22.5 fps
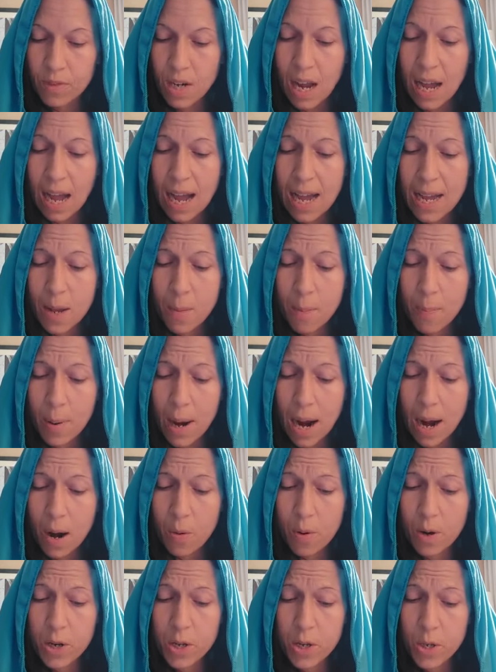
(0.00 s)
I
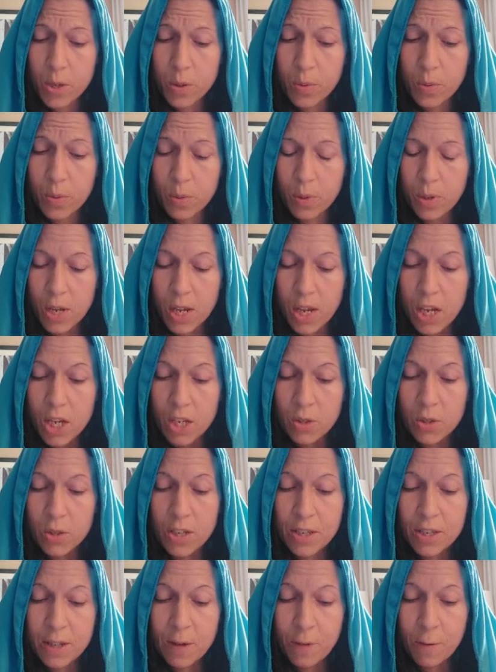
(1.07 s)
empower you
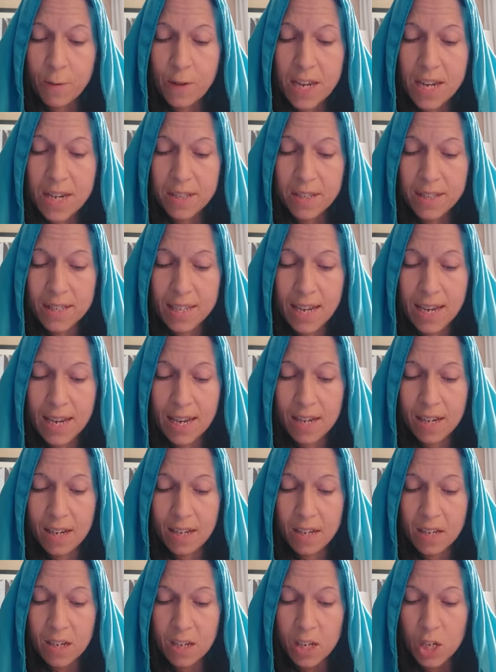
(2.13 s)
to defeat
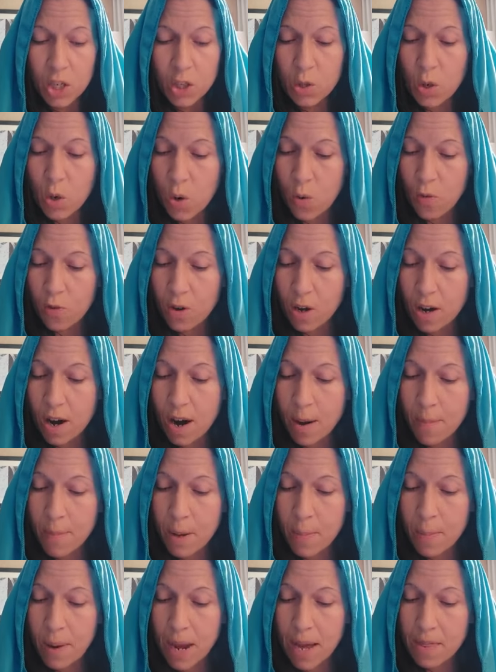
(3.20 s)
sin, to
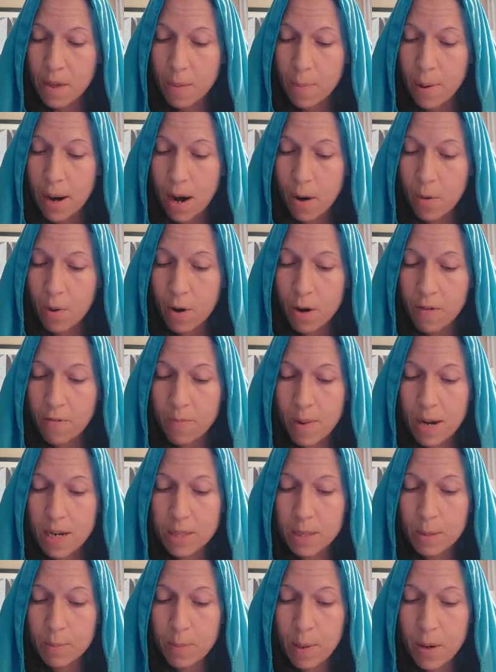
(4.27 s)
overcome it by the power of
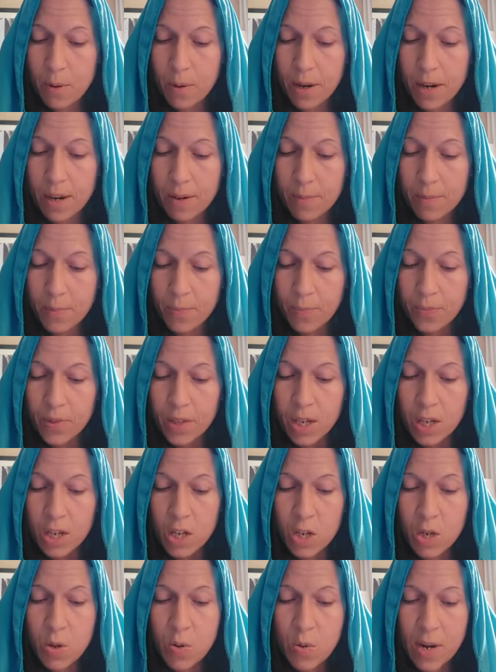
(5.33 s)
my spirit.
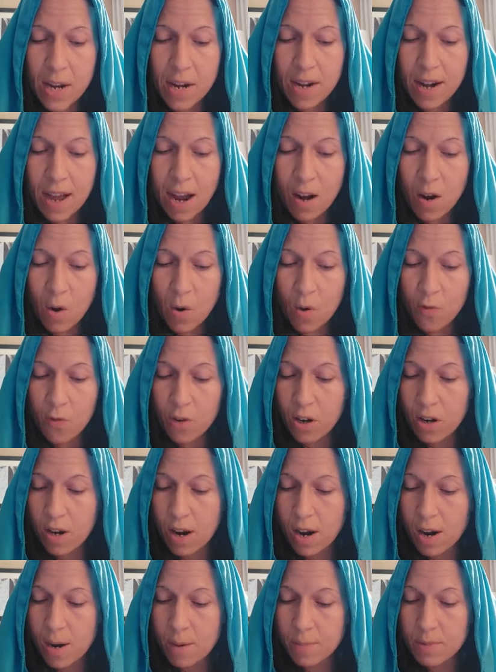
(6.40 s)
You cannot
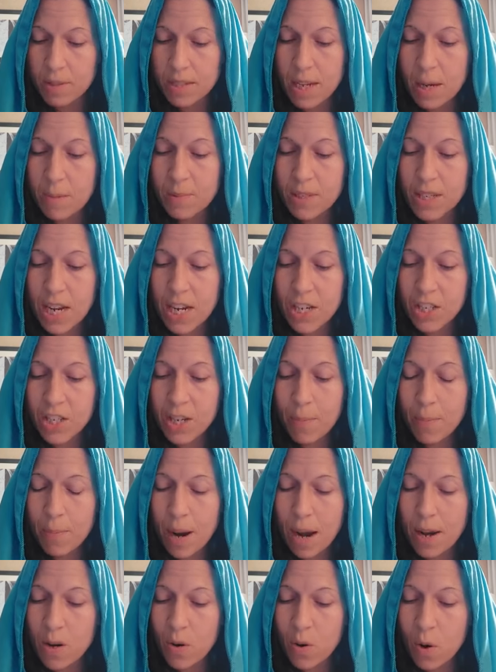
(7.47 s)
overcome temptation
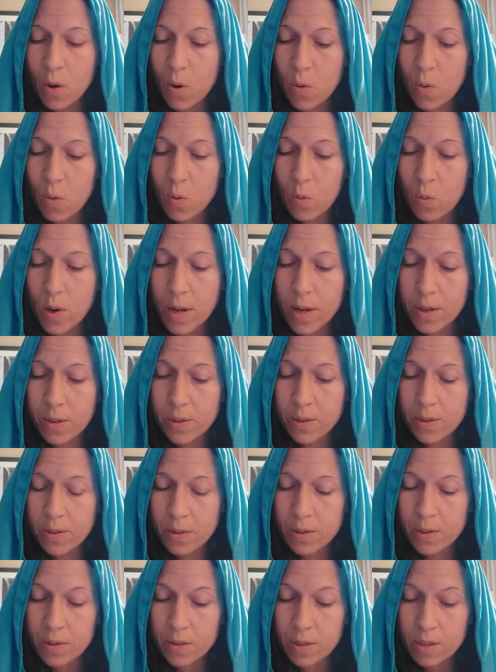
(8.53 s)
by your own will.